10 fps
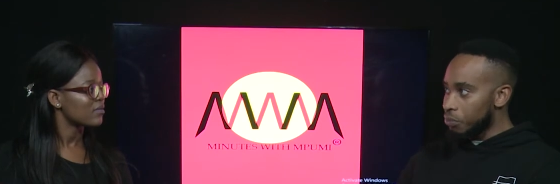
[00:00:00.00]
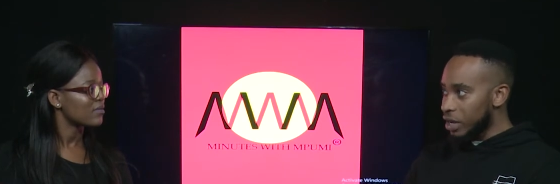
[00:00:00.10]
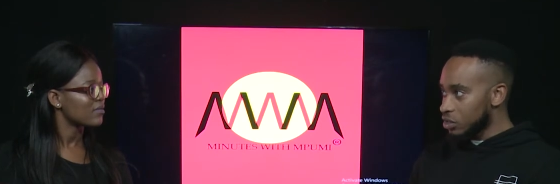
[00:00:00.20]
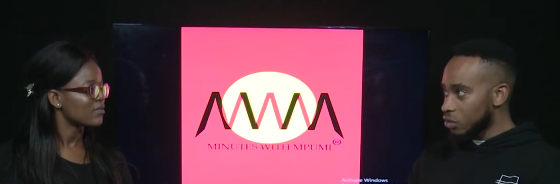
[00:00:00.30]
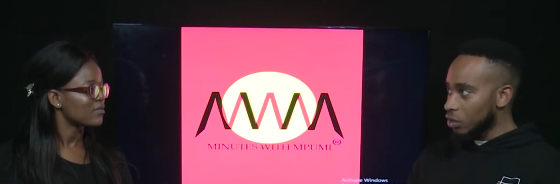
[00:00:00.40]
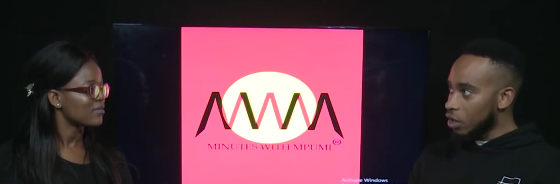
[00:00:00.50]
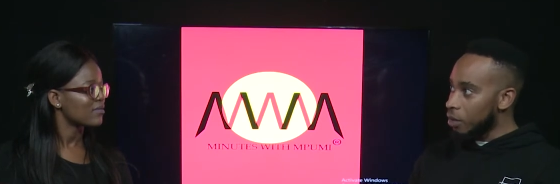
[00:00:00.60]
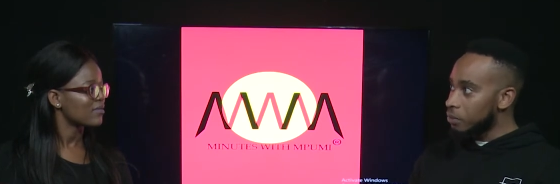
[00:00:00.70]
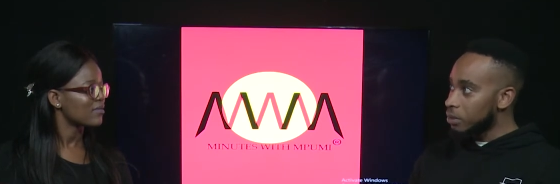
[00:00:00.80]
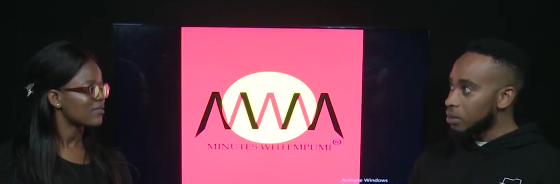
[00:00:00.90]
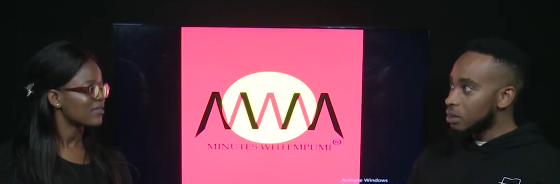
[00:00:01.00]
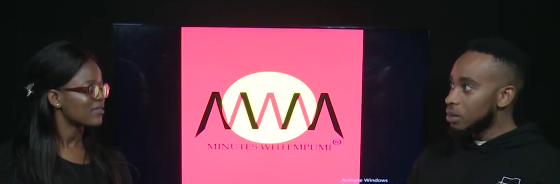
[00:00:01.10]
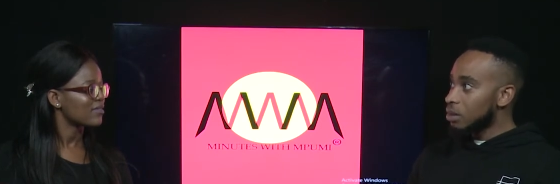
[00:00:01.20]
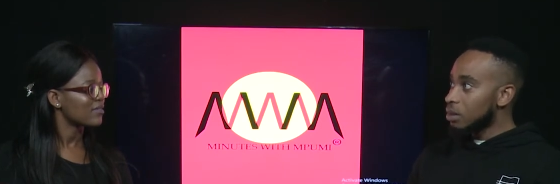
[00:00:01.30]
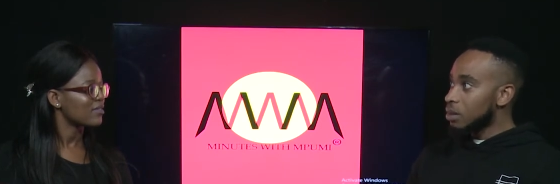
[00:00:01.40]
Speaker 1: break is gonna come.
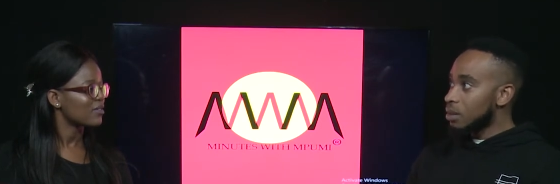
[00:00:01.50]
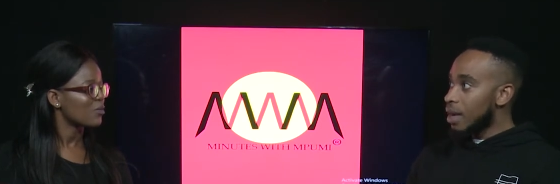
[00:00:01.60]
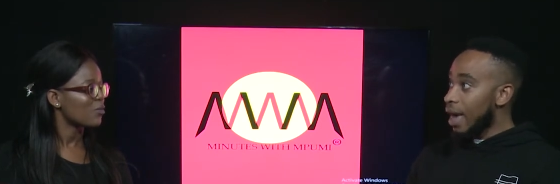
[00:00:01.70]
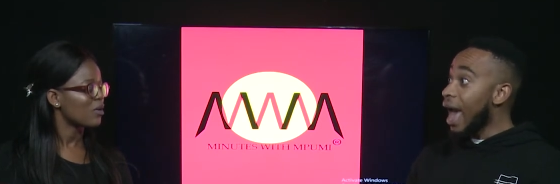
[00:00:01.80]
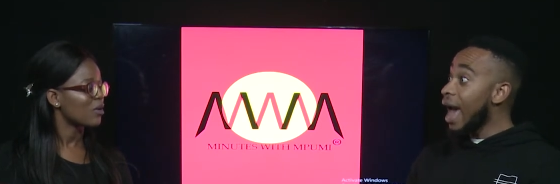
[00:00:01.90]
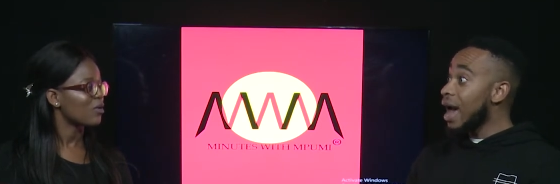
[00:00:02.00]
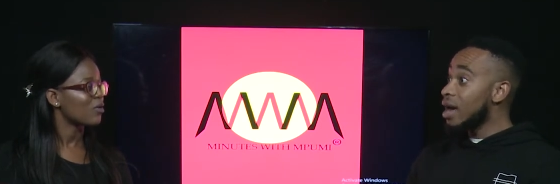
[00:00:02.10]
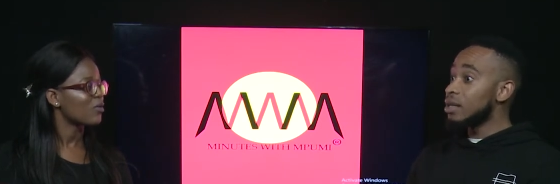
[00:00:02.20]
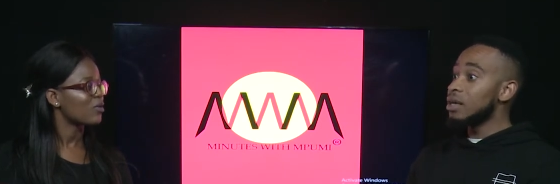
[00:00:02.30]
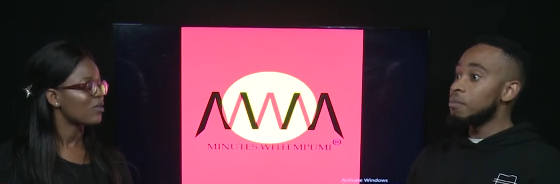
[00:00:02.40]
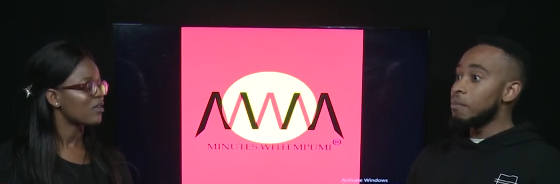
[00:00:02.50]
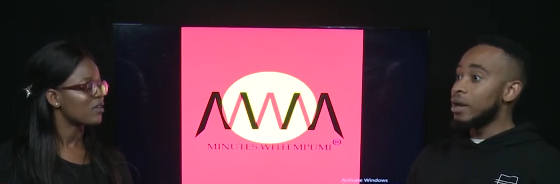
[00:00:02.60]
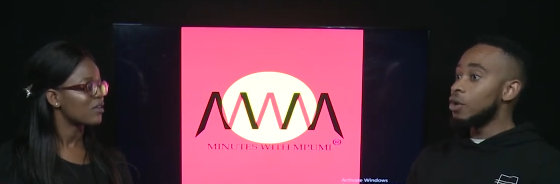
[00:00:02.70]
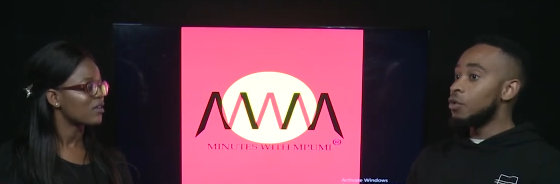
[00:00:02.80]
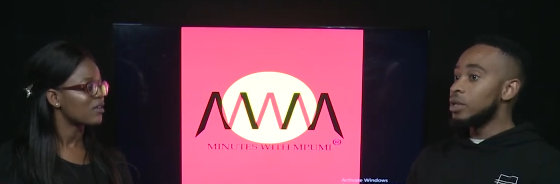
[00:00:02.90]
And it
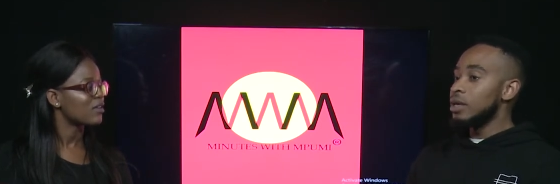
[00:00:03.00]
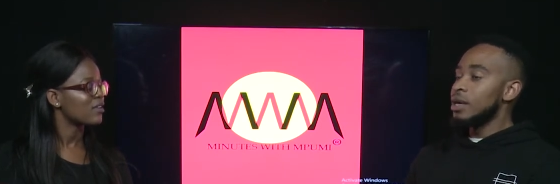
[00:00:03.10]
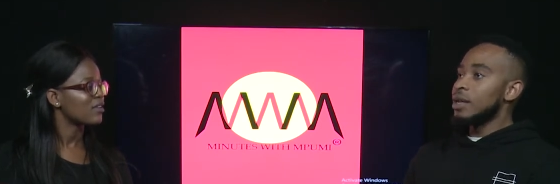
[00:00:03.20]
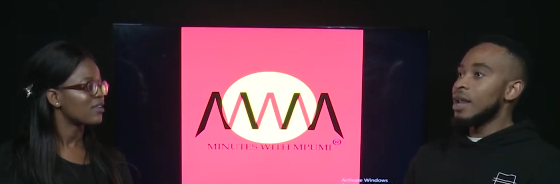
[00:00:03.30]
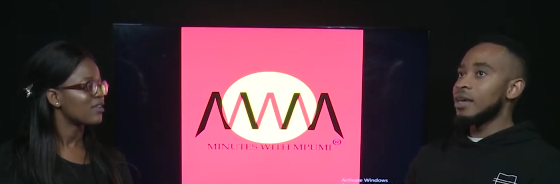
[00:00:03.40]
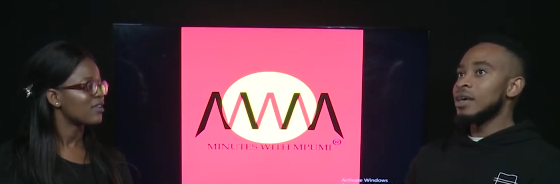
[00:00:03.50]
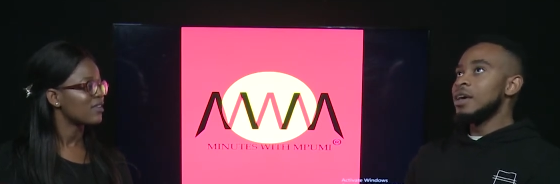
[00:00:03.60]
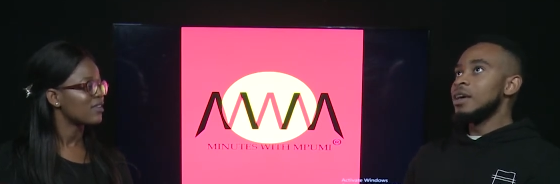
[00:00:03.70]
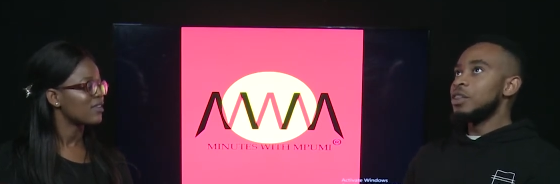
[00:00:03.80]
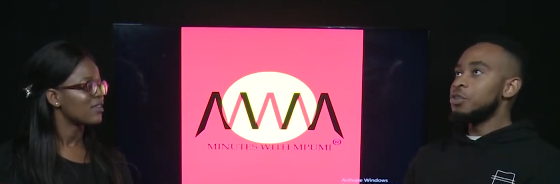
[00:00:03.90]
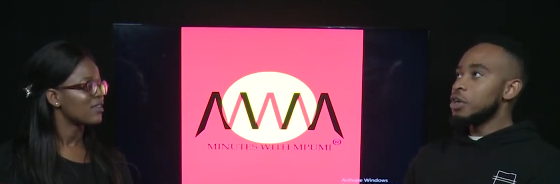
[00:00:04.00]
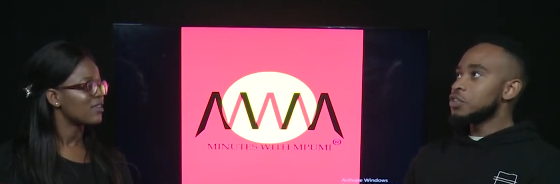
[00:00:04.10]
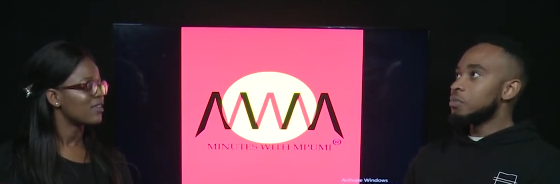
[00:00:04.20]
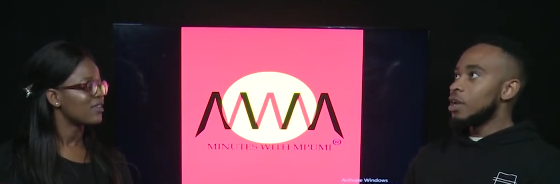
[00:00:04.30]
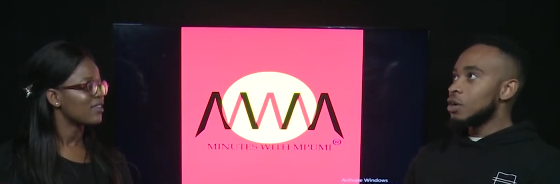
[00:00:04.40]
might only like three years
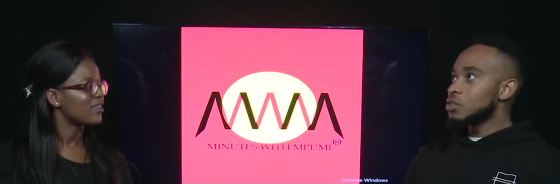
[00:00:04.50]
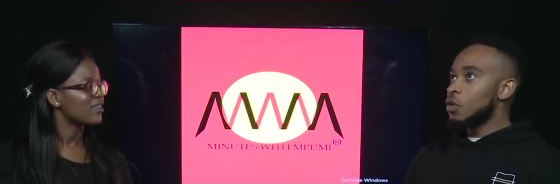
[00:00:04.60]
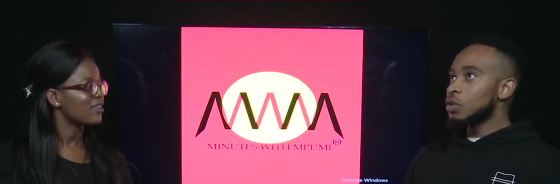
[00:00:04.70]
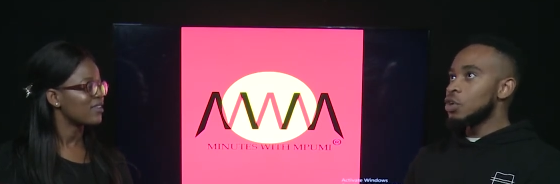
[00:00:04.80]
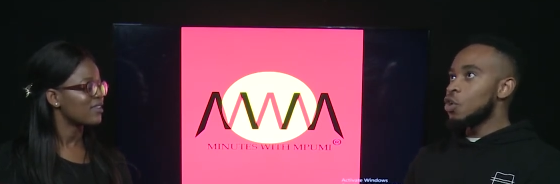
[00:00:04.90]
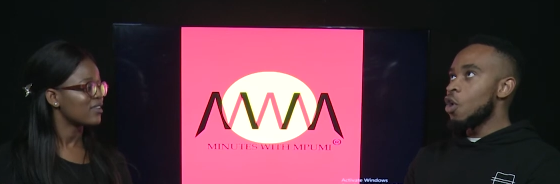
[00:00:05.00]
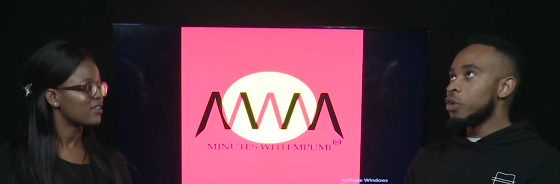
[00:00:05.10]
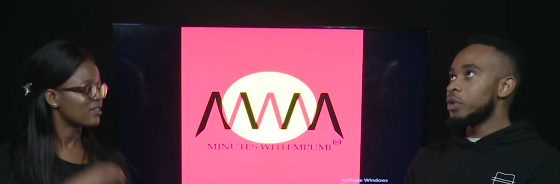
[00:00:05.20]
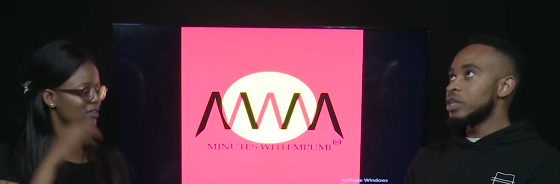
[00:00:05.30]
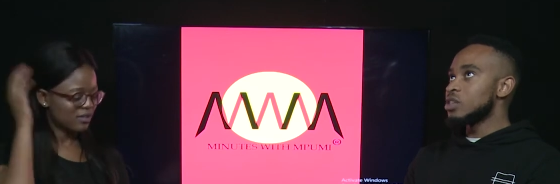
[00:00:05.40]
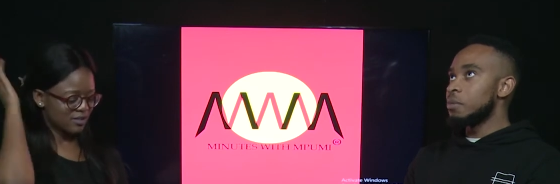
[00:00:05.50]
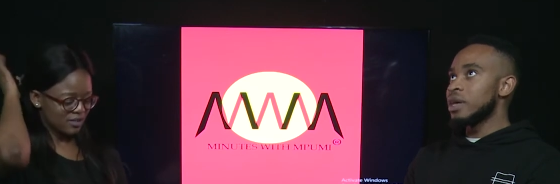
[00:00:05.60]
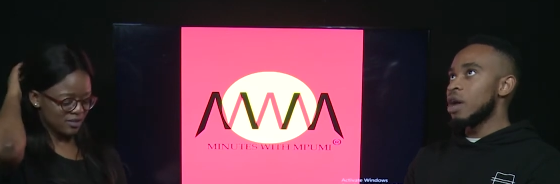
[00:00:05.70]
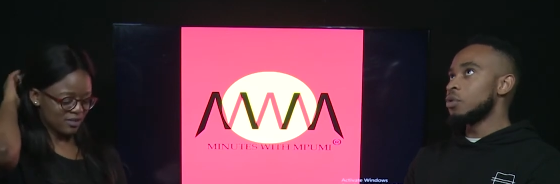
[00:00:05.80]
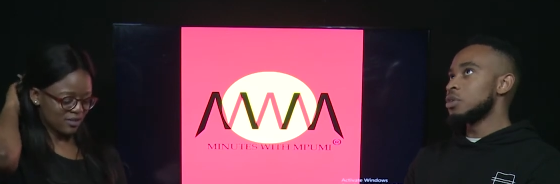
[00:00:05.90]
from now, someone can go and read something
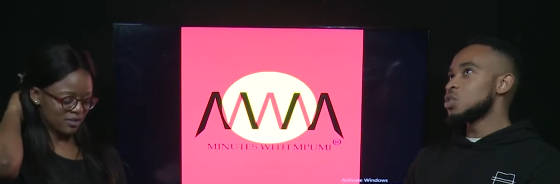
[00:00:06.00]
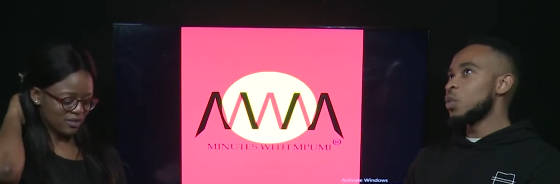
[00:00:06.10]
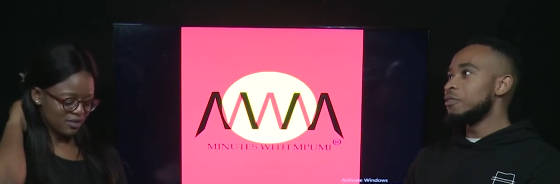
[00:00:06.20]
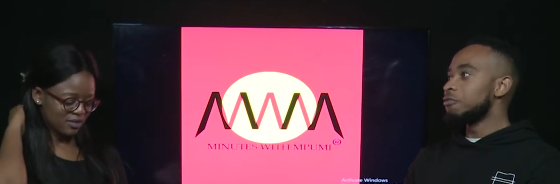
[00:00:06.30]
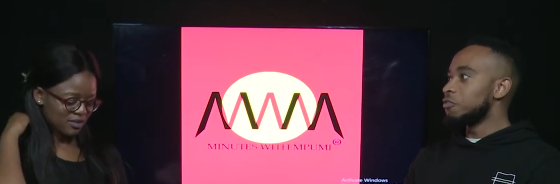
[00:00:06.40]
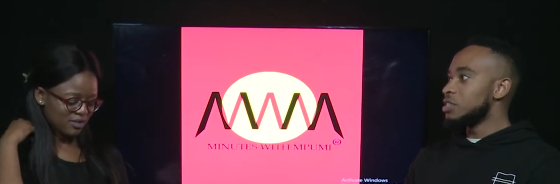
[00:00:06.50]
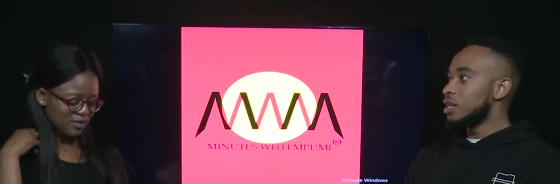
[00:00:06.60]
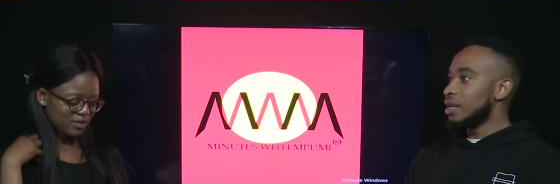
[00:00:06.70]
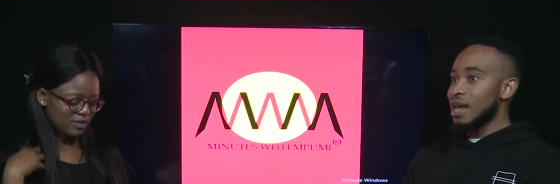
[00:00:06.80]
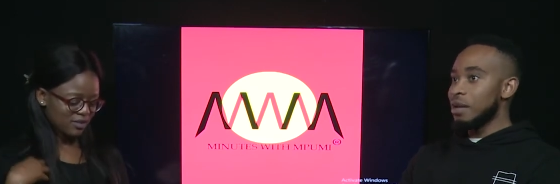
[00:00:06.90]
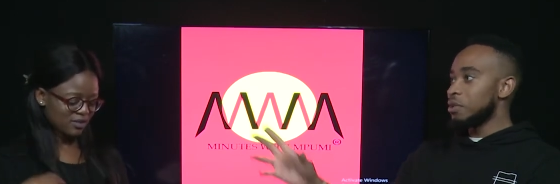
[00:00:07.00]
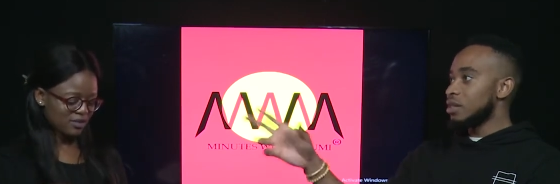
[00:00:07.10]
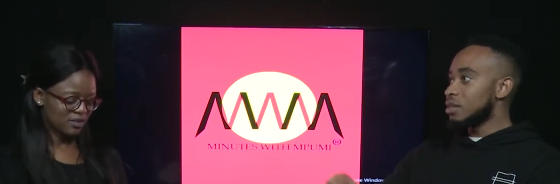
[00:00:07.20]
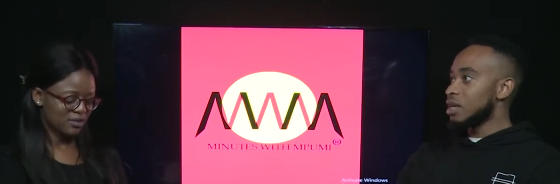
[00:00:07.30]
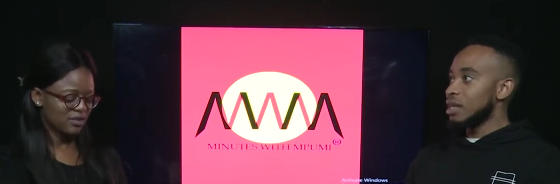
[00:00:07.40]
I wrote in 2015, and that be
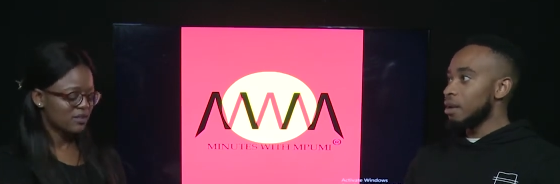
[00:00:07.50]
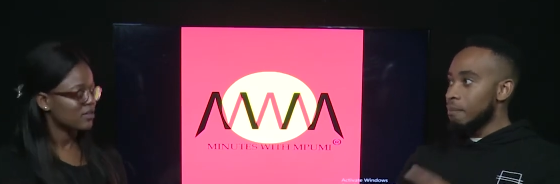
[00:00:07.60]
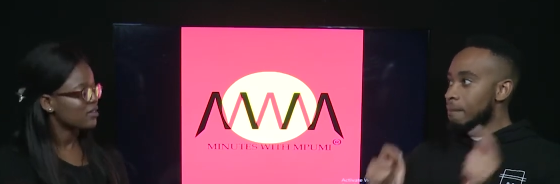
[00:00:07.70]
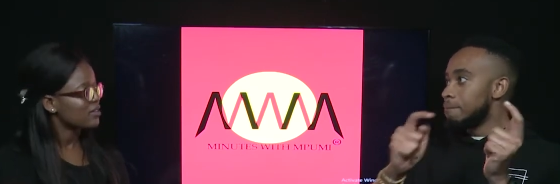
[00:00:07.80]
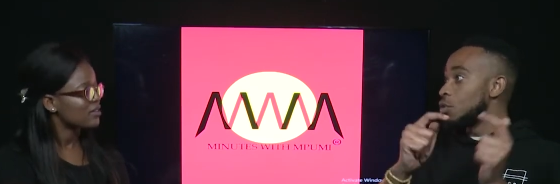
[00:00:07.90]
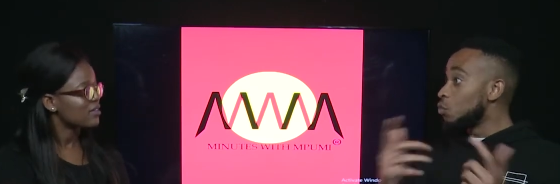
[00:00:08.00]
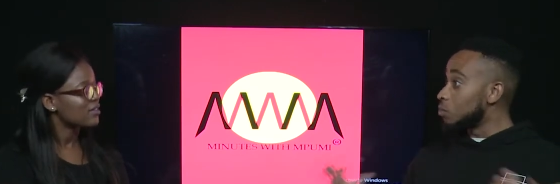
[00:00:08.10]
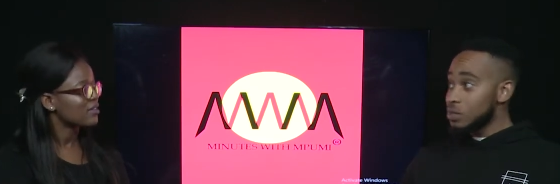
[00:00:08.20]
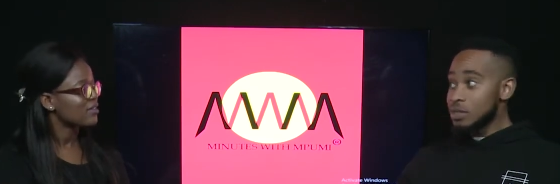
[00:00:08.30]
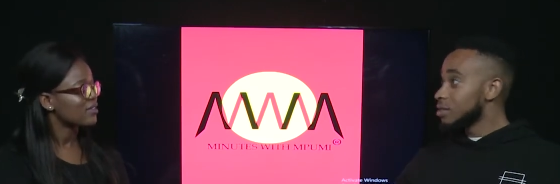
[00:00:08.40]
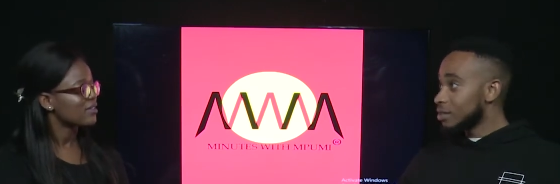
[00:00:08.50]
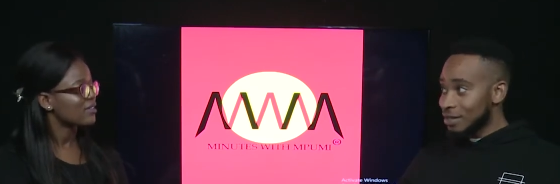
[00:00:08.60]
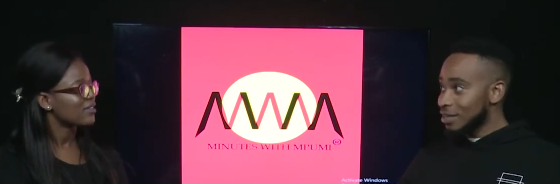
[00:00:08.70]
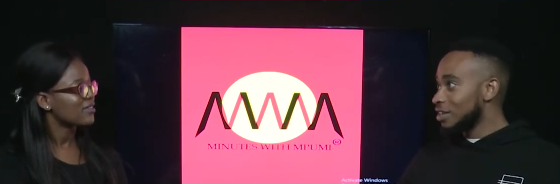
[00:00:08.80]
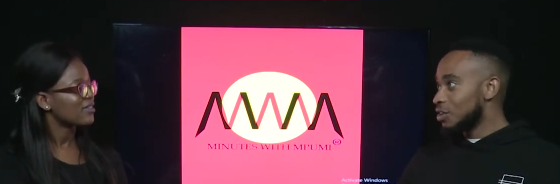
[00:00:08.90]
the thing that booms.